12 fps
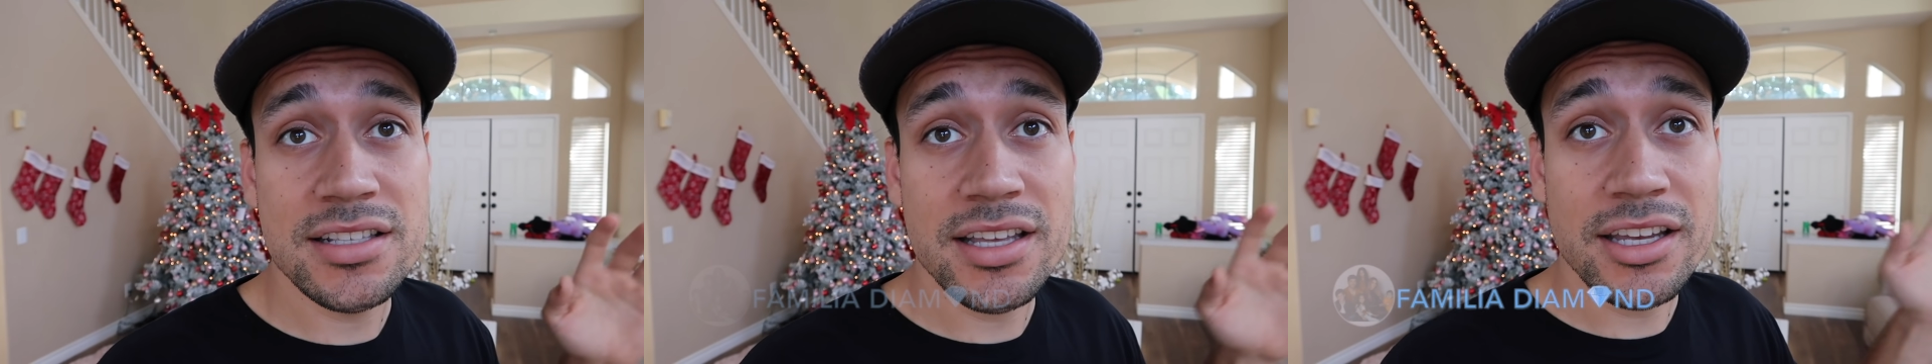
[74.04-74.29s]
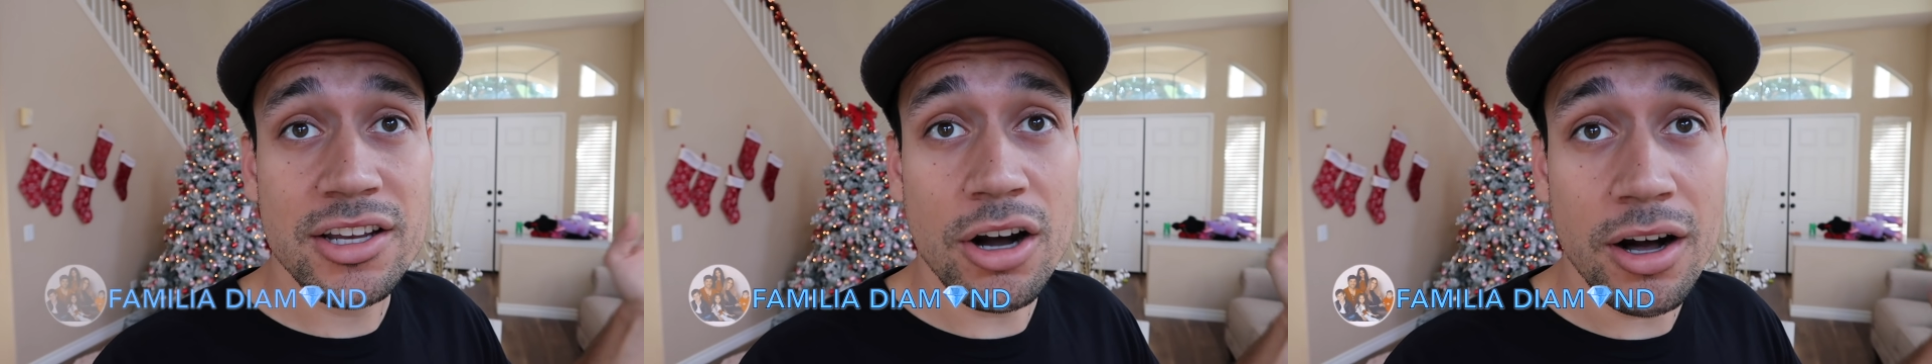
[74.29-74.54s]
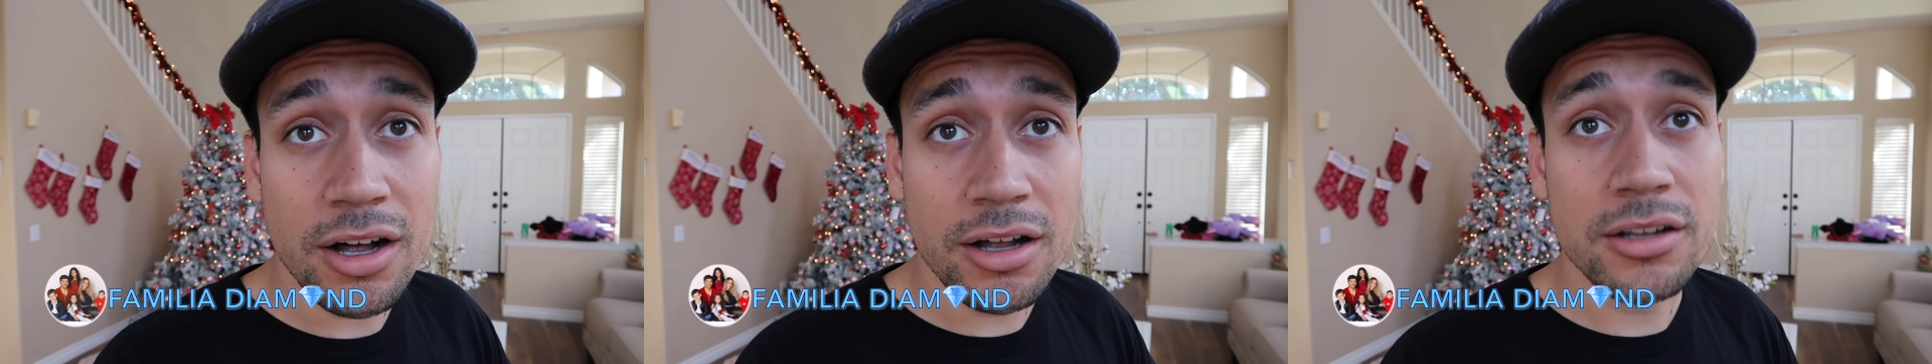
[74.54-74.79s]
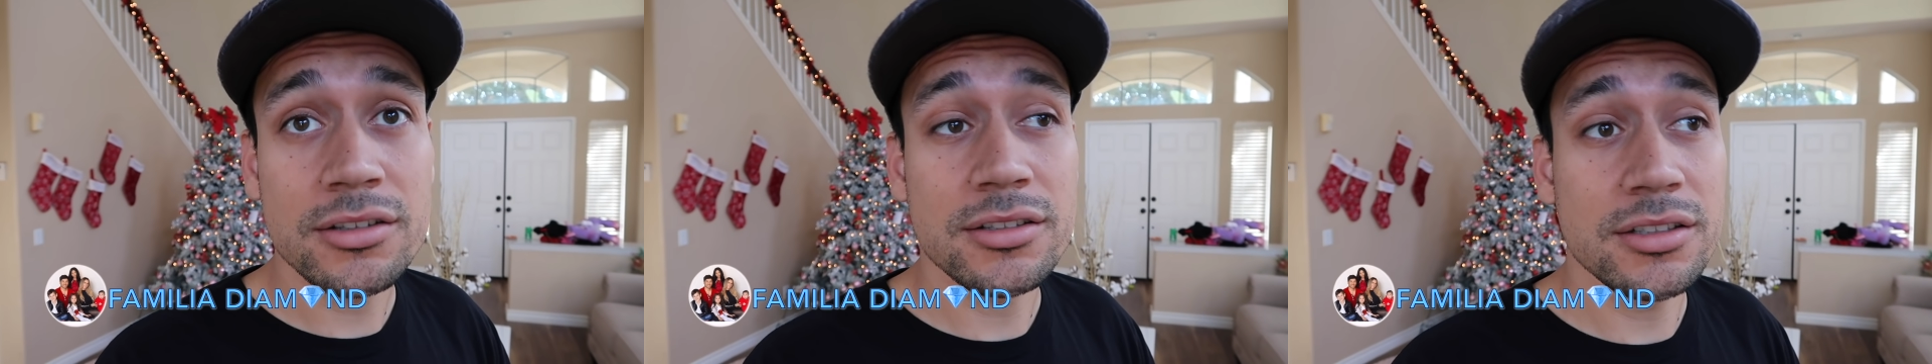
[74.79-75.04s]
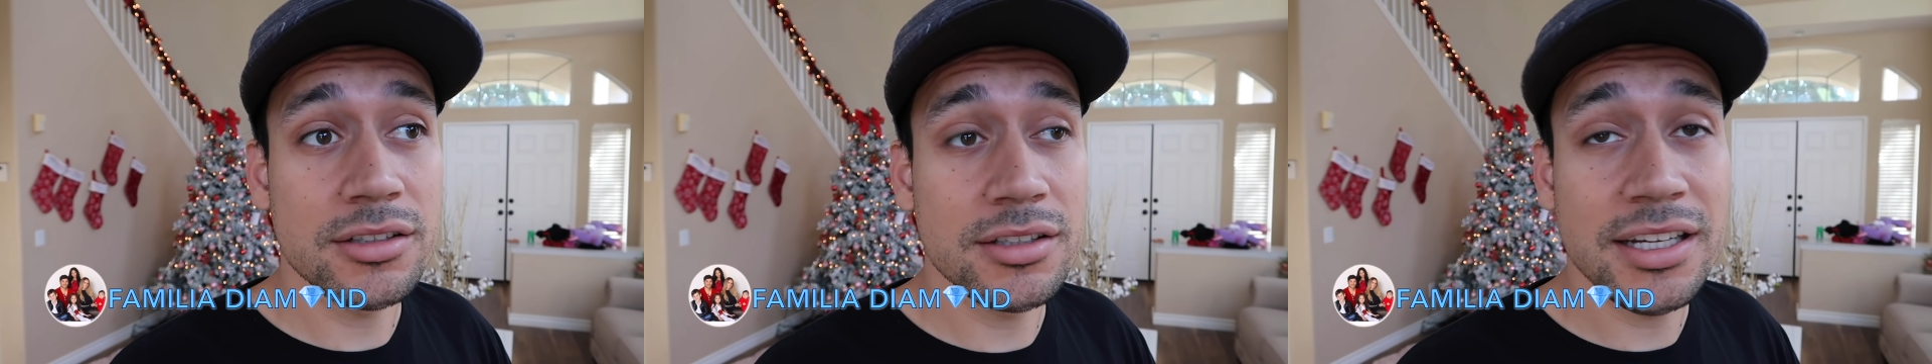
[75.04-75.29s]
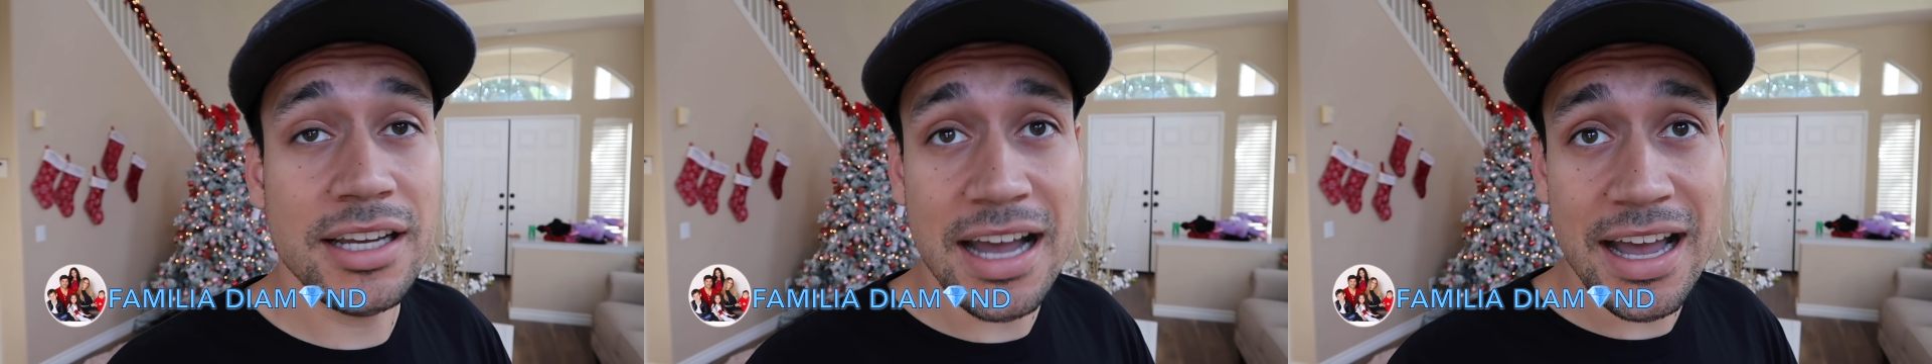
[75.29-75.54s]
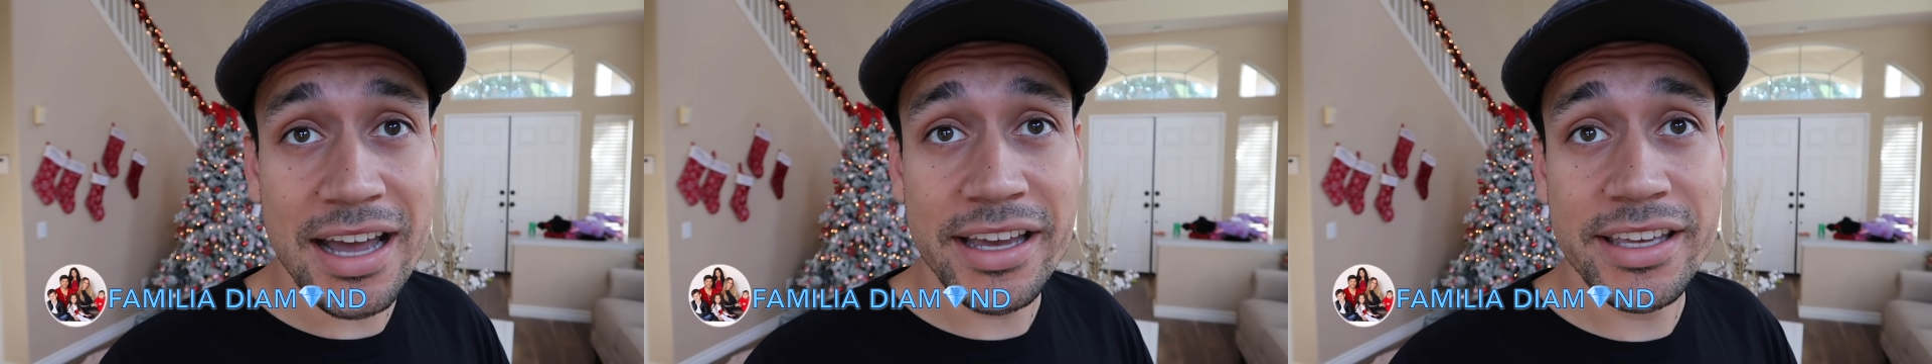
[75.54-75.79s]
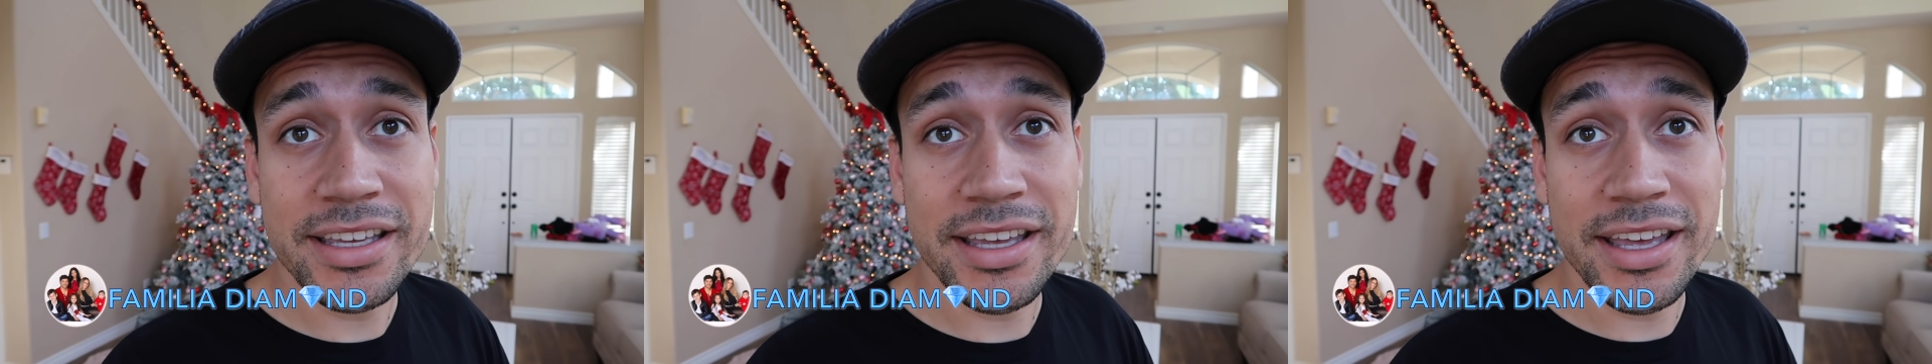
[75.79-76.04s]
They called the
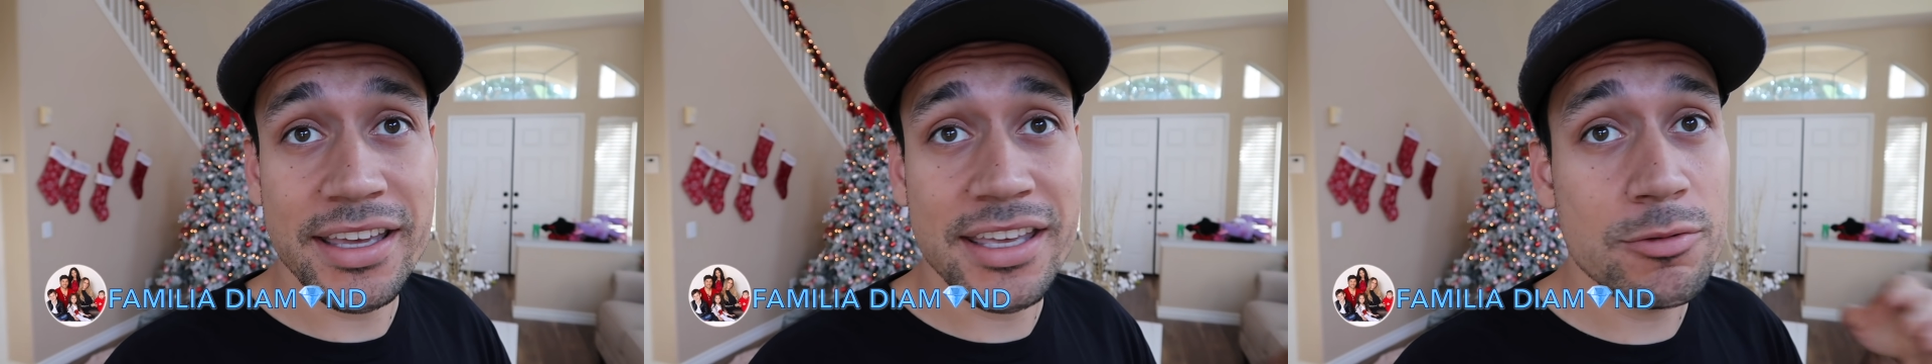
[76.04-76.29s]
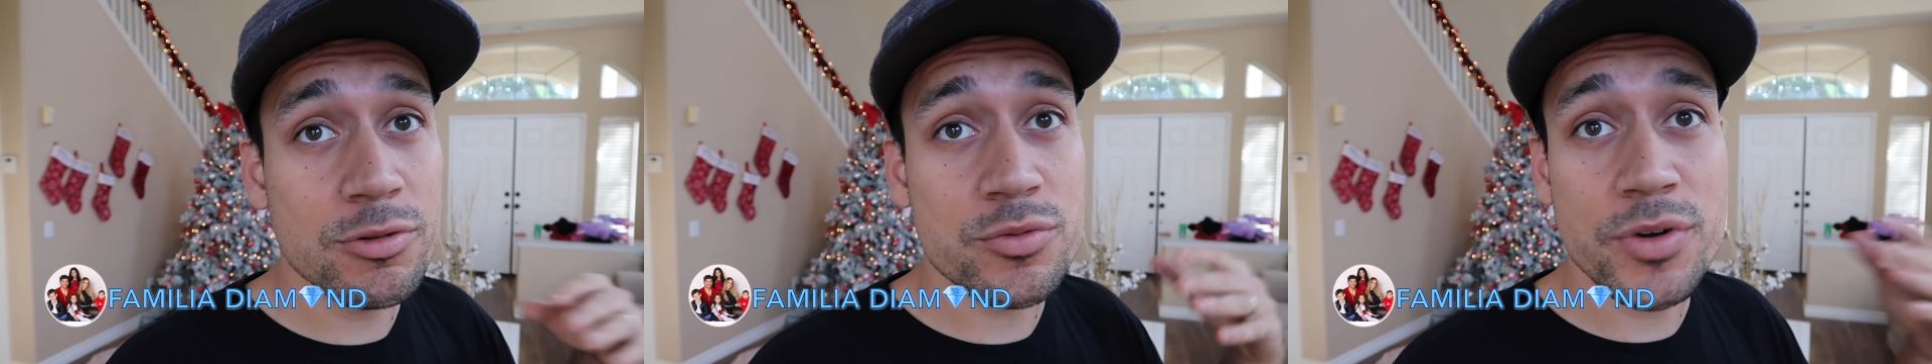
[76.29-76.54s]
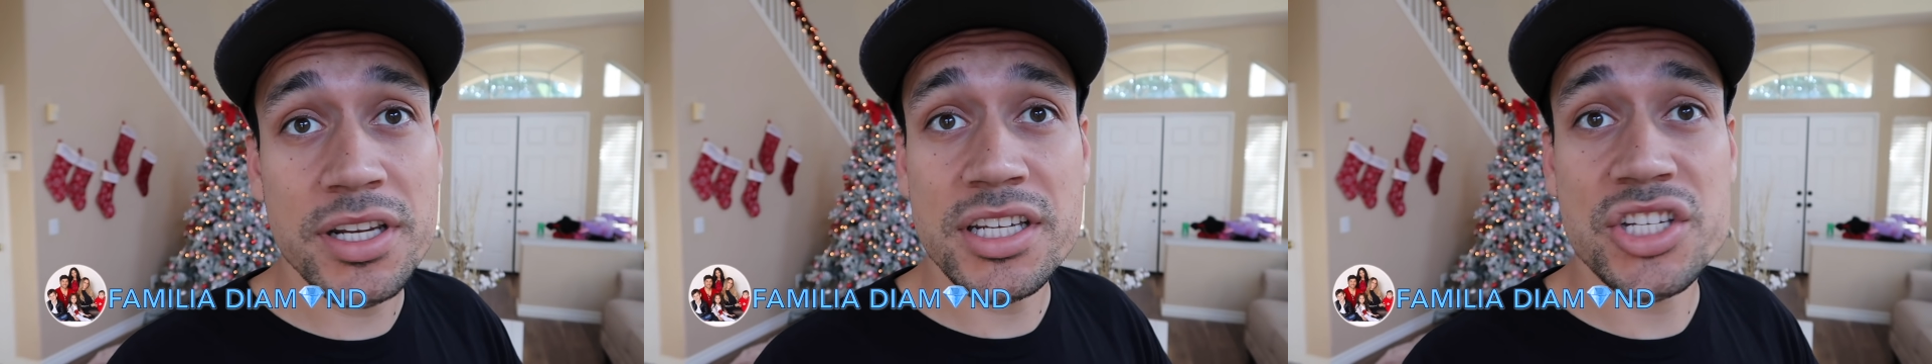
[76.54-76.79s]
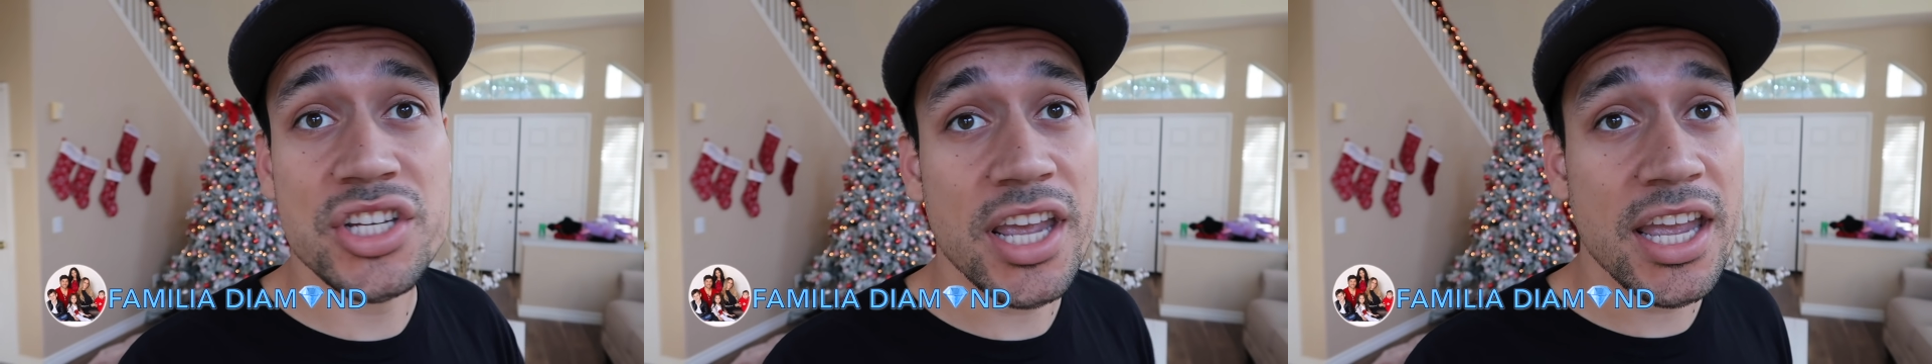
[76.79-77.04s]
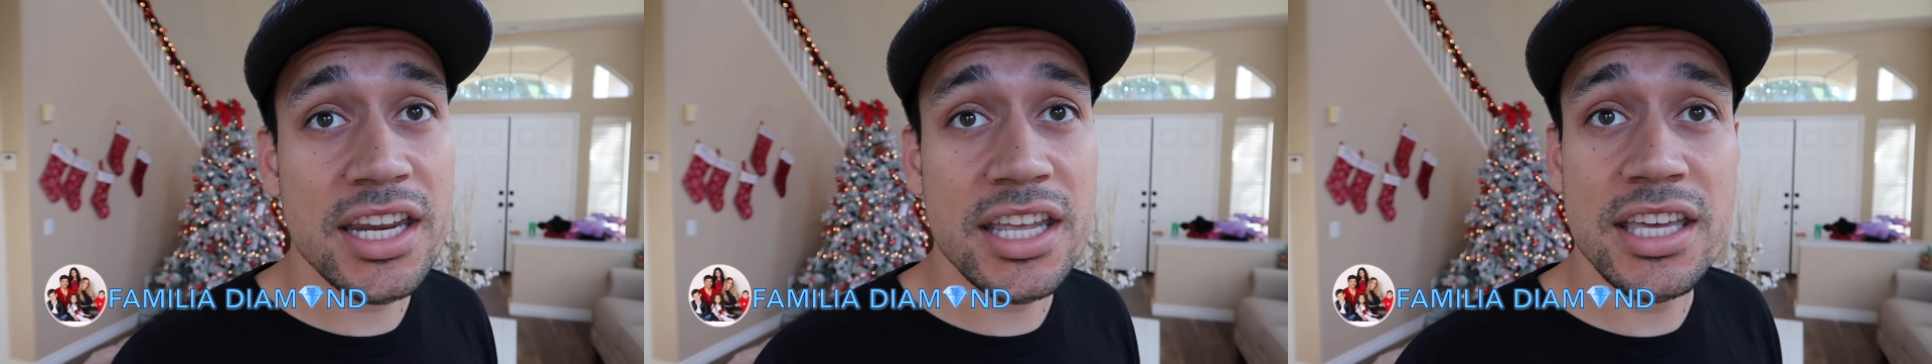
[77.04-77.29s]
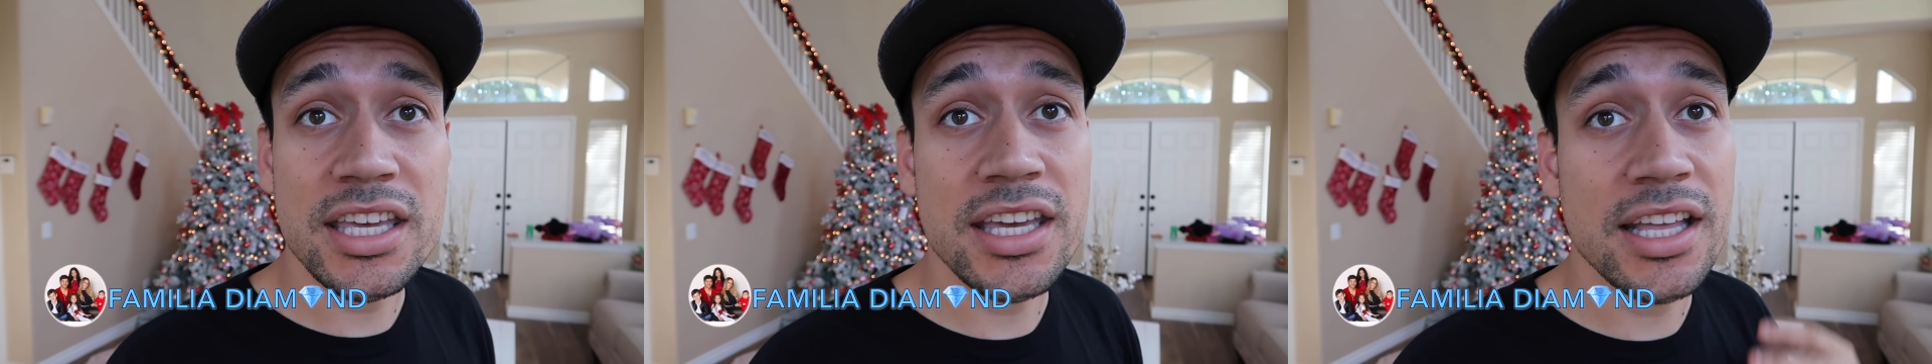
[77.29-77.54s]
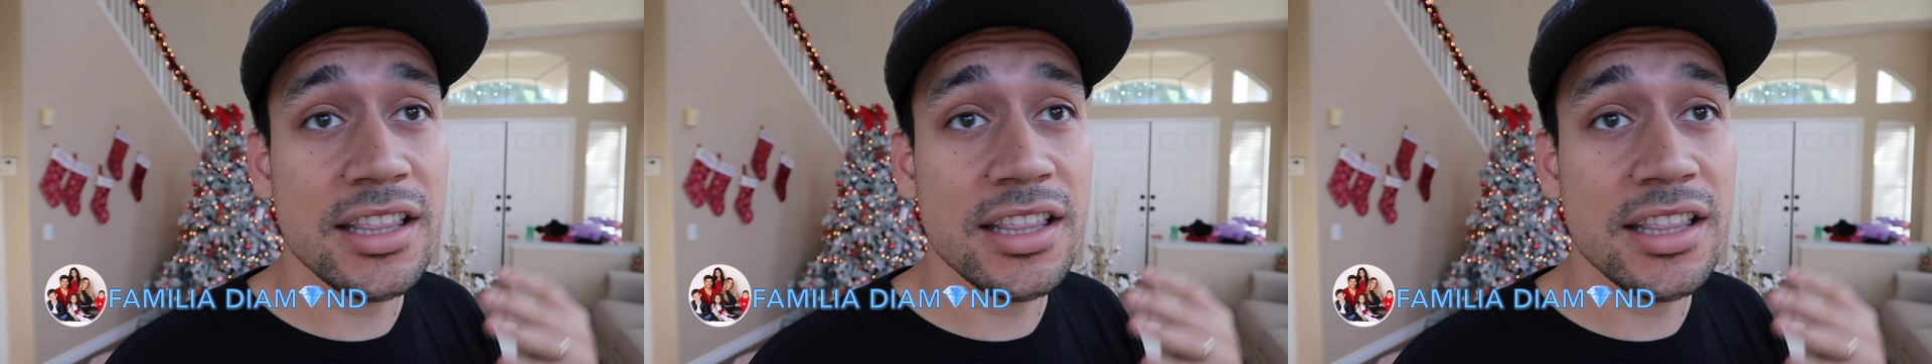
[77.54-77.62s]
guy and he was really shady,